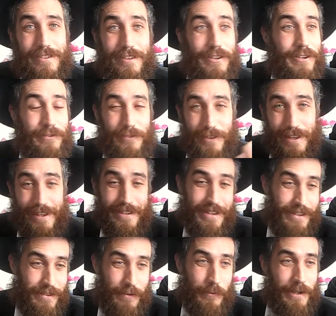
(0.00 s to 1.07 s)
They're good for this,
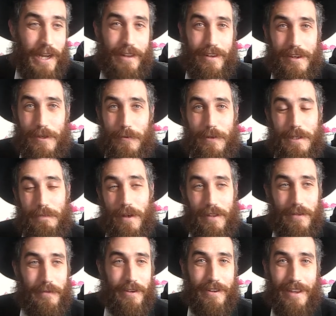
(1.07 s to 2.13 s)
and we're not letting you expel
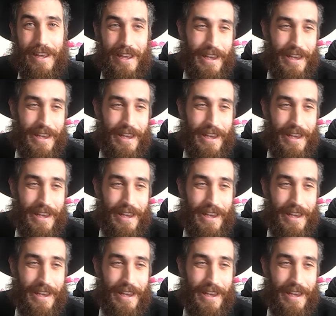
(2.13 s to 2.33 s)
them."